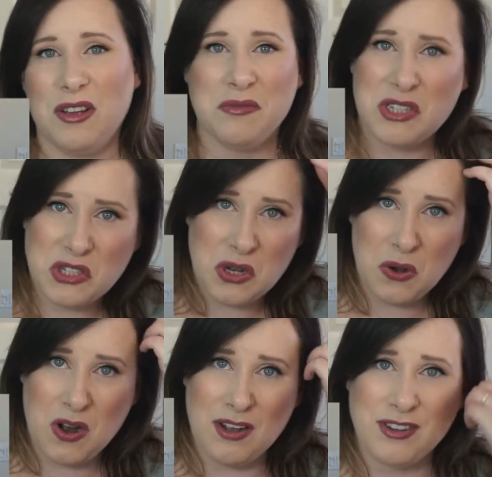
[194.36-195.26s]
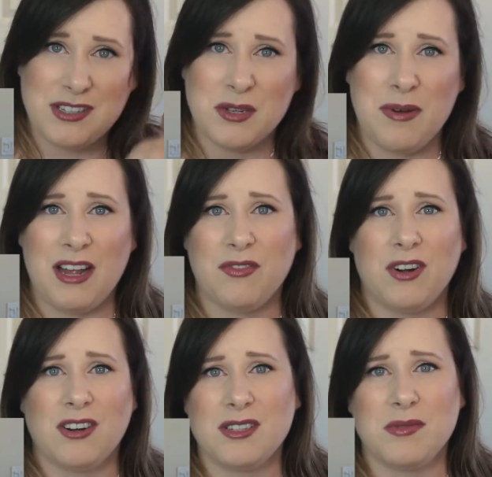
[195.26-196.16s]
I felt so bad for
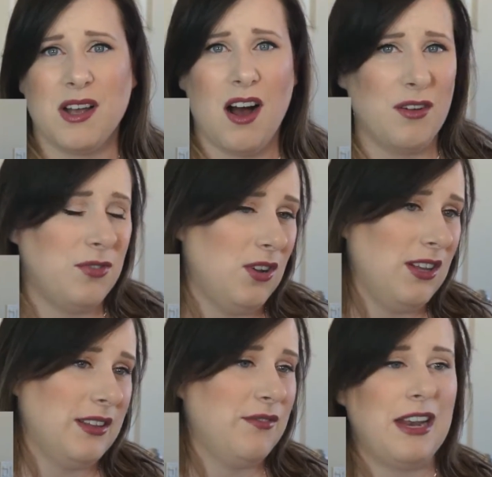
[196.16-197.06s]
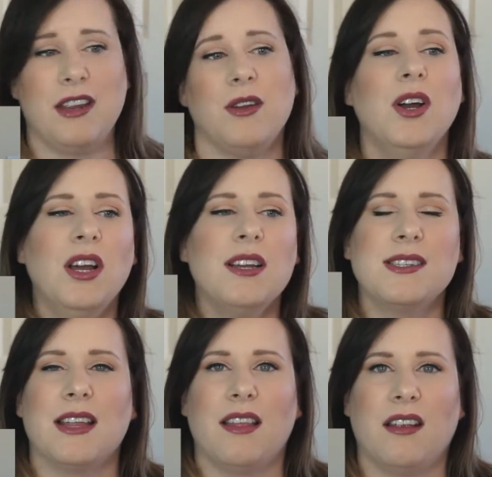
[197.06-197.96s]
her because it was awful and the venue said that